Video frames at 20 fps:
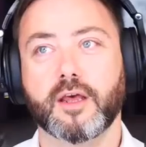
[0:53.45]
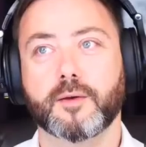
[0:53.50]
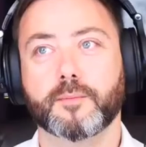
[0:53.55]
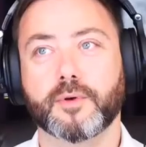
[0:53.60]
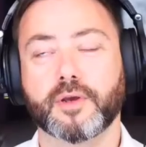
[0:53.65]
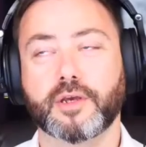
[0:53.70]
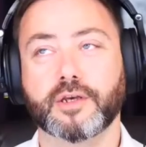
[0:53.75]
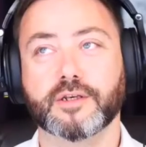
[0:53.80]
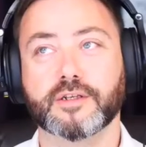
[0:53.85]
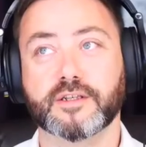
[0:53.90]

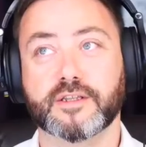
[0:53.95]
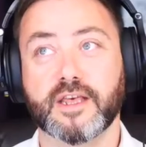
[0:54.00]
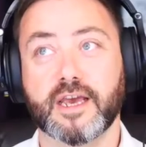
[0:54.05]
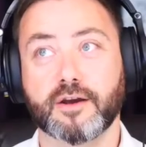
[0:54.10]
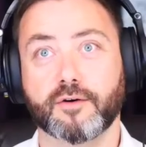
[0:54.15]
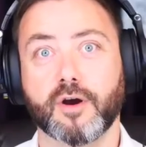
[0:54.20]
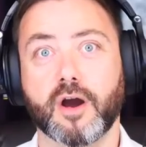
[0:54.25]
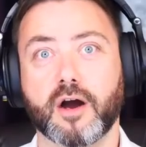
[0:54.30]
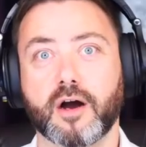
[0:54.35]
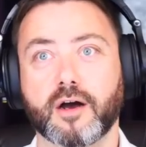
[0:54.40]
because
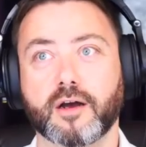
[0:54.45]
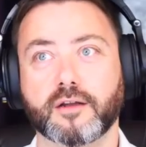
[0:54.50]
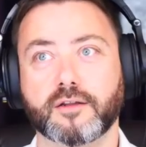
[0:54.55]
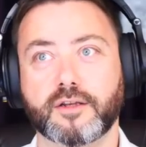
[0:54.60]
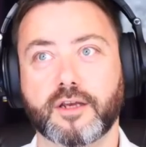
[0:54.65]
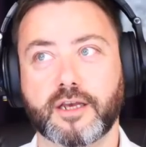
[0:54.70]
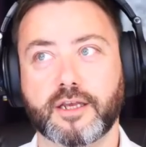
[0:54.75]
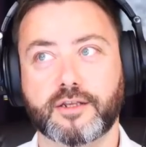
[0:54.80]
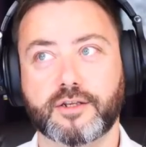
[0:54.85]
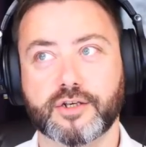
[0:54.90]
there are
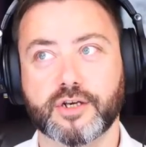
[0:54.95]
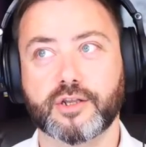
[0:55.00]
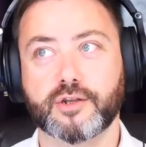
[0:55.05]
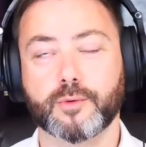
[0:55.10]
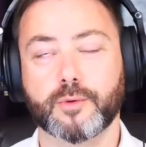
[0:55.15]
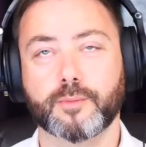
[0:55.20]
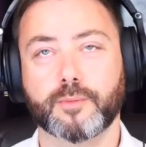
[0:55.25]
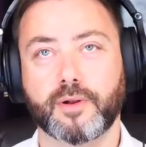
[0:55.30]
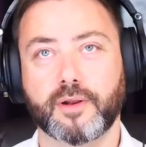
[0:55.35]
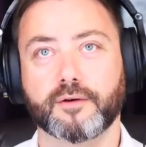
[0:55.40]
a
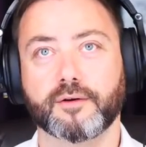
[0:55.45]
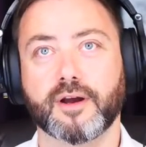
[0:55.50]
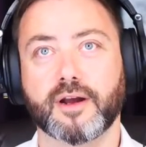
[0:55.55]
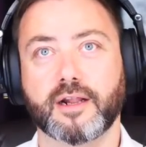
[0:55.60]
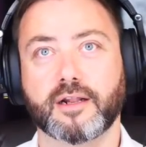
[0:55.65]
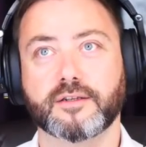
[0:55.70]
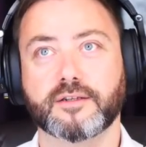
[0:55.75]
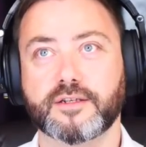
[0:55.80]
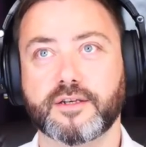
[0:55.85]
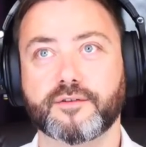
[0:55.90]
genuine
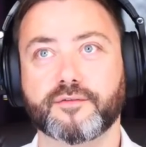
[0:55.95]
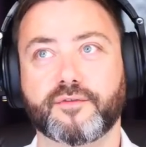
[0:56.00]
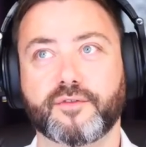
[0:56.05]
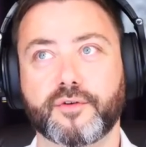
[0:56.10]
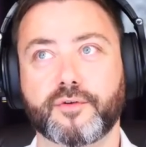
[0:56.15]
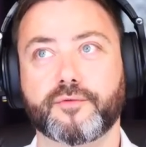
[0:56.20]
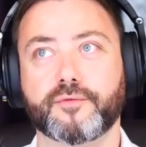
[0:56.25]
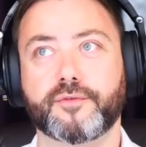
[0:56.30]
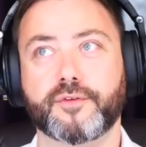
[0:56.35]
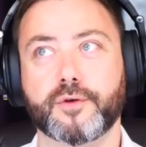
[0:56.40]
plurality of
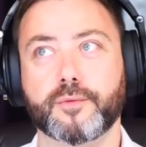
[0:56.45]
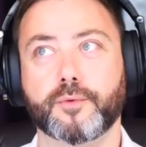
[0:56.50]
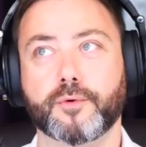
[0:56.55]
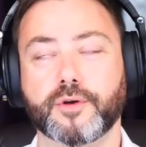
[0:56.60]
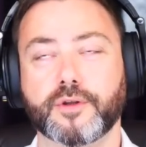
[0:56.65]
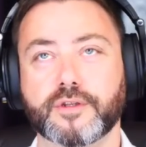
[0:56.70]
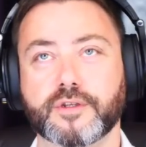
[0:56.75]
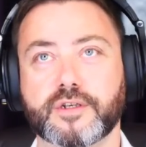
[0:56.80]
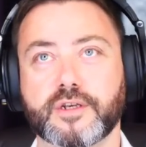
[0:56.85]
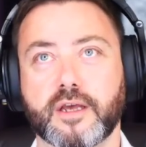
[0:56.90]

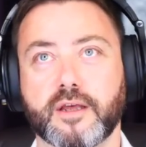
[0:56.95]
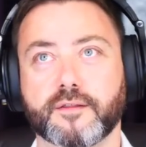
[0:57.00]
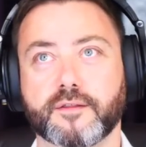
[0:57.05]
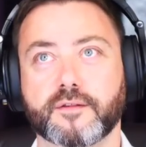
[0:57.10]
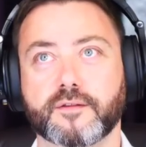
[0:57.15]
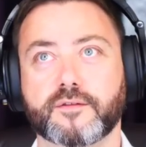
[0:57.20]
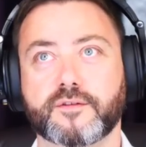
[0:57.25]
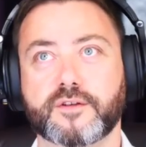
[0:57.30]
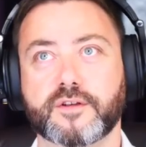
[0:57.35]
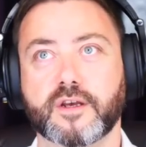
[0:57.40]
viewpoints
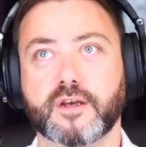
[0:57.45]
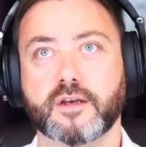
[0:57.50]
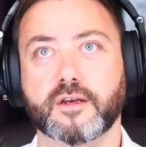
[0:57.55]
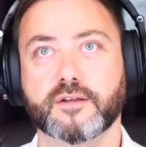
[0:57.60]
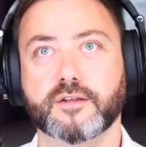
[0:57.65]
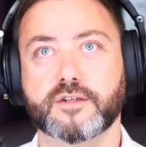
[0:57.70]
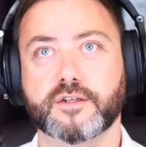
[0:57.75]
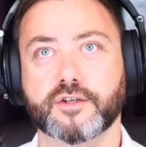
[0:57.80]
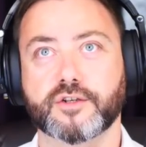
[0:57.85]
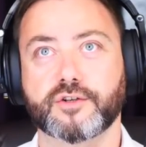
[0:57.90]
at
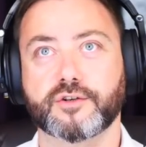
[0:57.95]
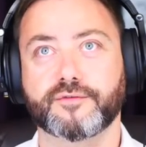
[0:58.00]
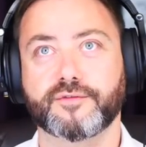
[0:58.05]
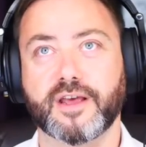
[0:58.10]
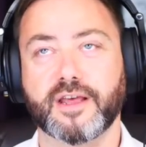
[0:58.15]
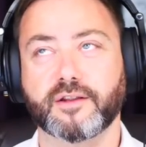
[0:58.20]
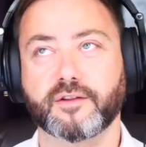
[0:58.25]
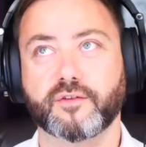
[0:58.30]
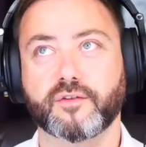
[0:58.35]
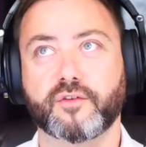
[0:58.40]
such an
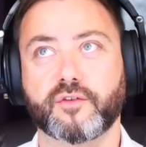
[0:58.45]
event.